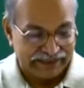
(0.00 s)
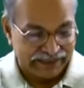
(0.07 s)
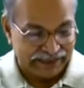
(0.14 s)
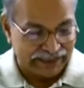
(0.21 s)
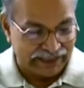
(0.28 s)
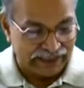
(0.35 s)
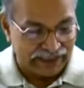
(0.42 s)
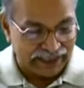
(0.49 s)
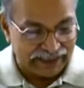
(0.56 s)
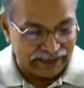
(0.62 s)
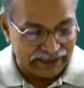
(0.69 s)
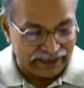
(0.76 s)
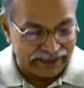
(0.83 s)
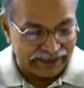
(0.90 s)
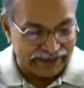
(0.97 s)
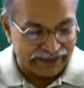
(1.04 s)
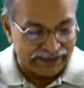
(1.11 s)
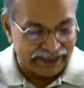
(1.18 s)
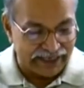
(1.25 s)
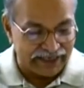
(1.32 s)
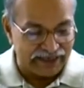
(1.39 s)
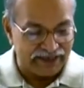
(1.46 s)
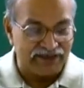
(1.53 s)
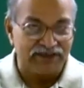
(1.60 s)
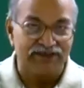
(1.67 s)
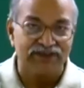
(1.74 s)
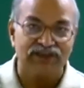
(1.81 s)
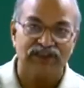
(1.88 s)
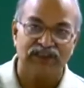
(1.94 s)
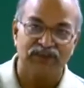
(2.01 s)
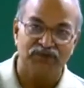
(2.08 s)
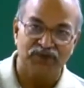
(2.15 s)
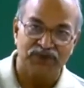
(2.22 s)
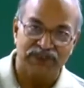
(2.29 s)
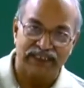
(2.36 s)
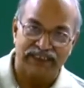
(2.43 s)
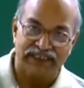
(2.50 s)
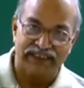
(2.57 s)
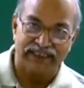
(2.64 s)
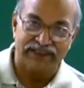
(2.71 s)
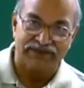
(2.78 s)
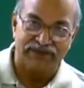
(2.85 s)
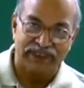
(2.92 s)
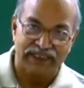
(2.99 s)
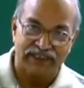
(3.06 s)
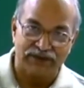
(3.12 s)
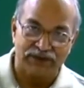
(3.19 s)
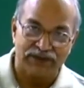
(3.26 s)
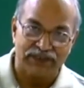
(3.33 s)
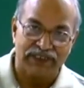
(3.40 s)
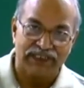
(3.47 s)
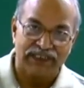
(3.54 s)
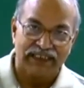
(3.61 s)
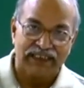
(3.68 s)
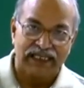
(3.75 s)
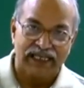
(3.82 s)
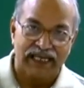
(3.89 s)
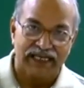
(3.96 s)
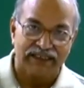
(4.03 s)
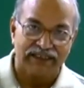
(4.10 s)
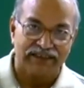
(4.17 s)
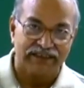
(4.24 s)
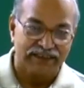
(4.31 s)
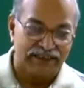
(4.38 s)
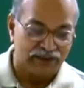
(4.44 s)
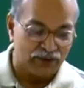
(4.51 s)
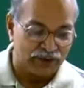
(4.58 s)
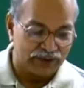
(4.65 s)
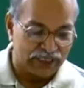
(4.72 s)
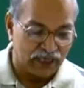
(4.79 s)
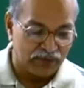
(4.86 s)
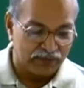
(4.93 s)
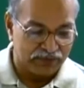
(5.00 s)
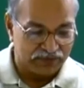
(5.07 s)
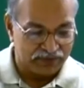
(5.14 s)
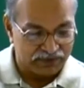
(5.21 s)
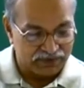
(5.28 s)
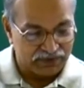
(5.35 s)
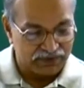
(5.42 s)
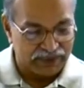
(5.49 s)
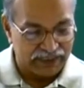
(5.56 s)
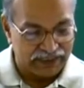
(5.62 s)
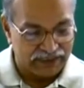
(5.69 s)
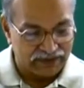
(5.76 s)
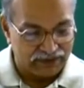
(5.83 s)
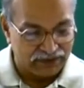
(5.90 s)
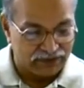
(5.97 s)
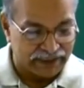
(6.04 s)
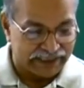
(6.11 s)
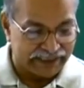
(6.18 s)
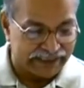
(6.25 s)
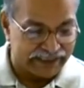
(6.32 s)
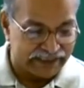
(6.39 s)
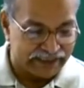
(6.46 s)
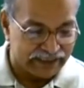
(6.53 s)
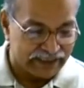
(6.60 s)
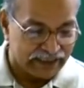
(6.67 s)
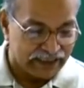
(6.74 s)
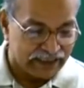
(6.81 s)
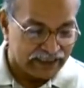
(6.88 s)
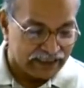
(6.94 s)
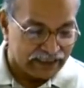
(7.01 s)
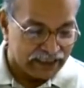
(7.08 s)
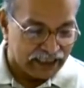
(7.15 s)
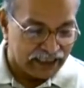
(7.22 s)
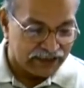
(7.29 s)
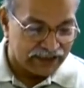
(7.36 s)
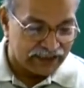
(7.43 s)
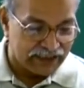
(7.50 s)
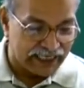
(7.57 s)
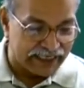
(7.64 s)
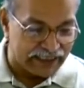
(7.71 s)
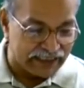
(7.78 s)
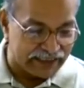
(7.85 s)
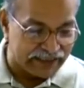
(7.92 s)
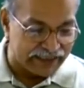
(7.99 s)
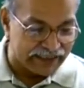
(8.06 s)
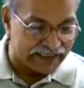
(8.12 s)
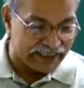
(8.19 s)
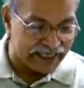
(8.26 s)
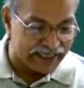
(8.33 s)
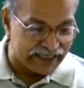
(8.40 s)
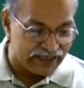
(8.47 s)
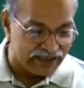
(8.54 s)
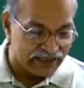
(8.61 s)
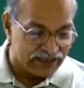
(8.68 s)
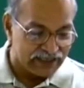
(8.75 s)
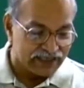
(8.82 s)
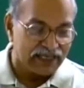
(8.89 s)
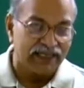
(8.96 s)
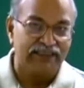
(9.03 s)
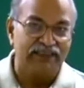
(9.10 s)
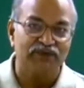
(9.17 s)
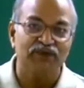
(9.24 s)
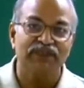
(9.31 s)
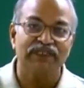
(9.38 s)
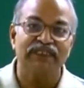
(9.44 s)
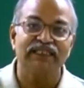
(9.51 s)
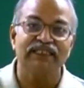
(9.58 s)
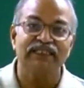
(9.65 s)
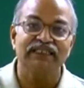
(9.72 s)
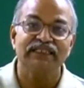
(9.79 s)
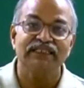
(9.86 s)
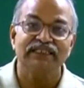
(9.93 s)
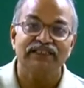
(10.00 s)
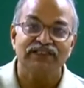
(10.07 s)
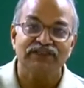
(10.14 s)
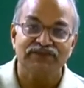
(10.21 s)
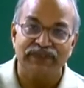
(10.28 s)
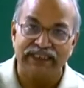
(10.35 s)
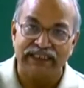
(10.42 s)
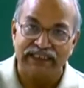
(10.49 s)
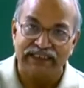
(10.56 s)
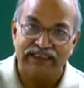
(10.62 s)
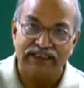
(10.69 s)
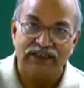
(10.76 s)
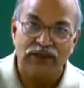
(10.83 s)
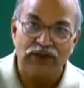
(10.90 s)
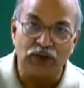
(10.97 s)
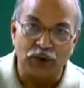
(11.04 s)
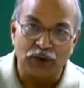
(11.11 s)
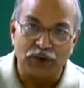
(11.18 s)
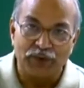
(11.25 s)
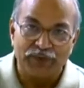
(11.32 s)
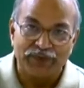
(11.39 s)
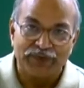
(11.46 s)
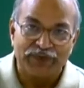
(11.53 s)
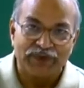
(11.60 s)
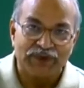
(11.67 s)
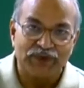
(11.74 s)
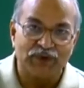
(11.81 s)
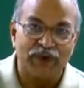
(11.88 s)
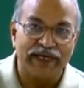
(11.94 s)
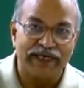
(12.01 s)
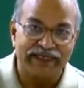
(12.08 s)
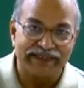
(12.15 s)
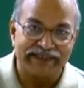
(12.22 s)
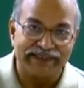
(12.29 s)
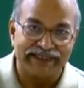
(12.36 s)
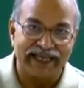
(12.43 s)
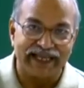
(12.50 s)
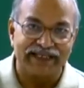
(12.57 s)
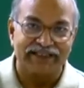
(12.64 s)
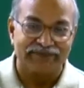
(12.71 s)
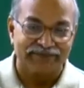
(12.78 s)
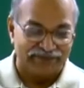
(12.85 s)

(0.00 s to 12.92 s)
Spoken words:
Slightly inside, the motion is very good and it goes up to a good extent. A slightly this side, and the motion is very low. So why it is that?